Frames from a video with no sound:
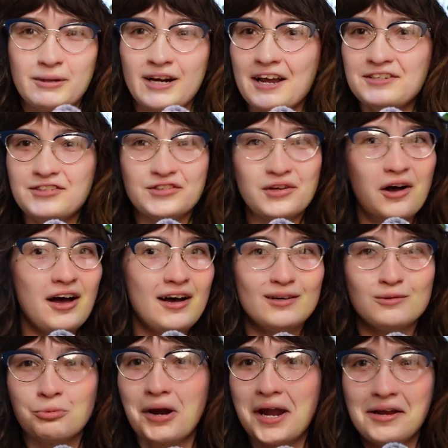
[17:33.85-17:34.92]
but I saw
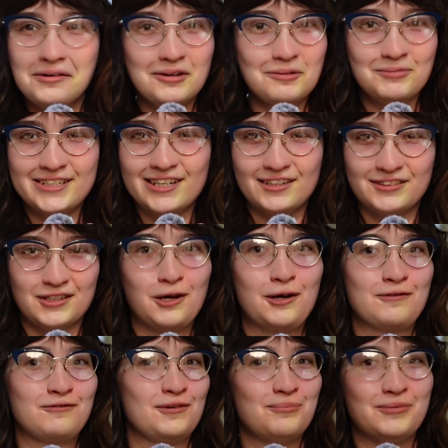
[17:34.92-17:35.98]
a random
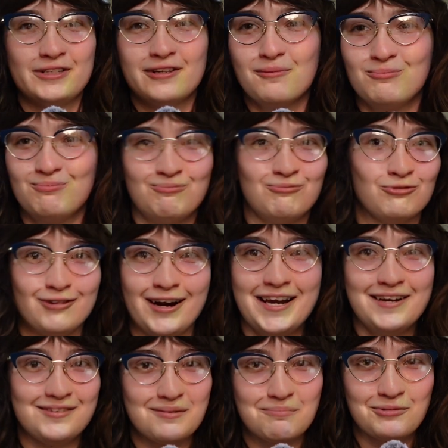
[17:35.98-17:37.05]
TikTok from some
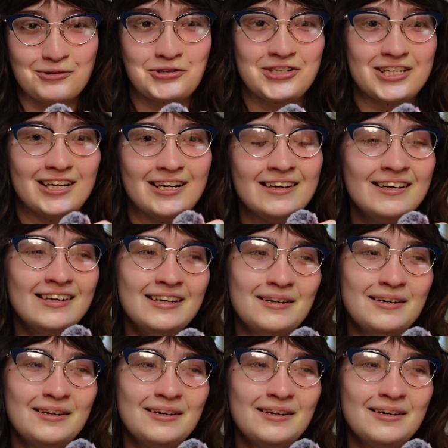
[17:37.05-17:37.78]
random person,